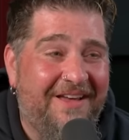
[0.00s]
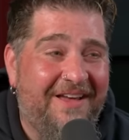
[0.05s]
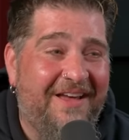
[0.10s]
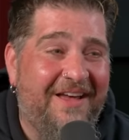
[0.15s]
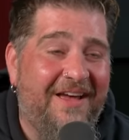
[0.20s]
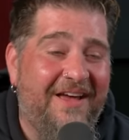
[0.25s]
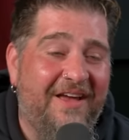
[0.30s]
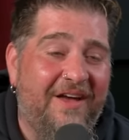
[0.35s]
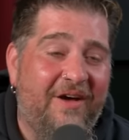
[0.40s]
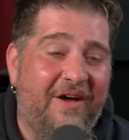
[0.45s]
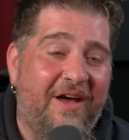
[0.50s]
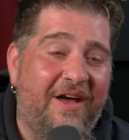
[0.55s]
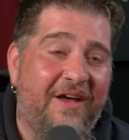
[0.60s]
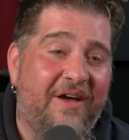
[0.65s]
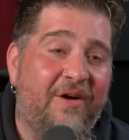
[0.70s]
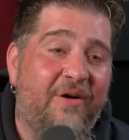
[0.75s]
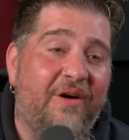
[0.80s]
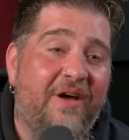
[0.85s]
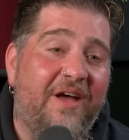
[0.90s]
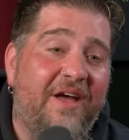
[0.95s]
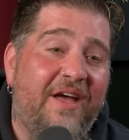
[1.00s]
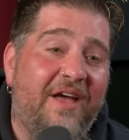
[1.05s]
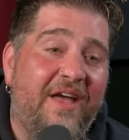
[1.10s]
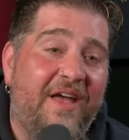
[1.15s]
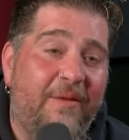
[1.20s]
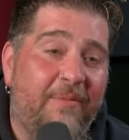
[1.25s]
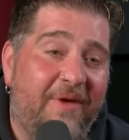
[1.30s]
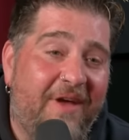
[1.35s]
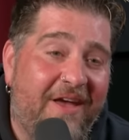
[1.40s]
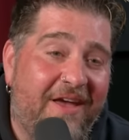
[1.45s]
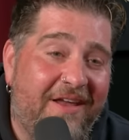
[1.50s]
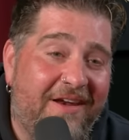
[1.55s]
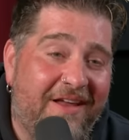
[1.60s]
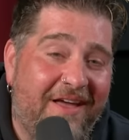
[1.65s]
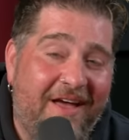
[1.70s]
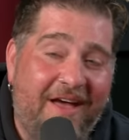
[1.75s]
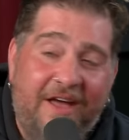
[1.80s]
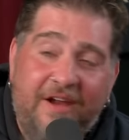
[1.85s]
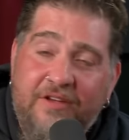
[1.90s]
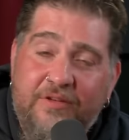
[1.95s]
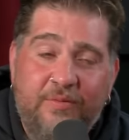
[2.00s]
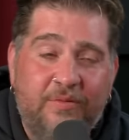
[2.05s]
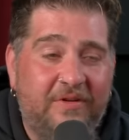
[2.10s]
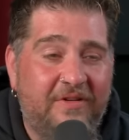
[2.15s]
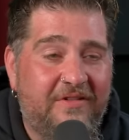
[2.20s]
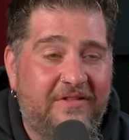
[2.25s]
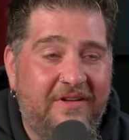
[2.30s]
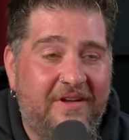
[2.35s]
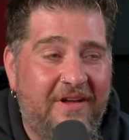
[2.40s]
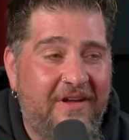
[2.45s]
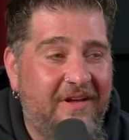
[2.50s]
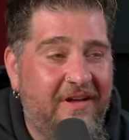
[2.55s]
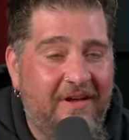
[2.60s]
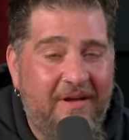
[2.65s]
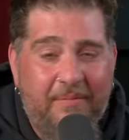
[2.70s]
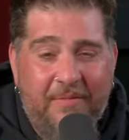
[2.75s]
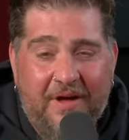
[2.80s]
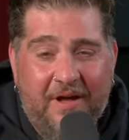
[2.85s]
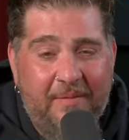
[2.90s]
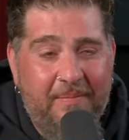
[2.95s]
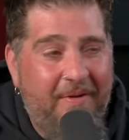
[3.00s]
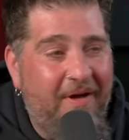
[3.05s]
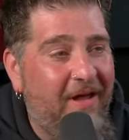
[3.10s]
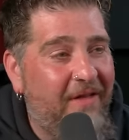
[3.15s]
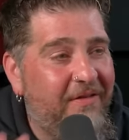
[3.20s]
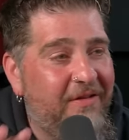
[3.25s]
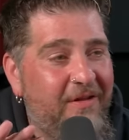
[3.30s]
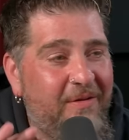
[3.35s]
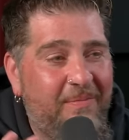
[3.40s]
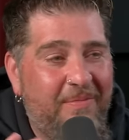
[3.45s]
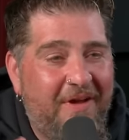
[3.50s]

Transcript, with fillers: I go, I go, hey man. I just want to say I'm not gonna bother you,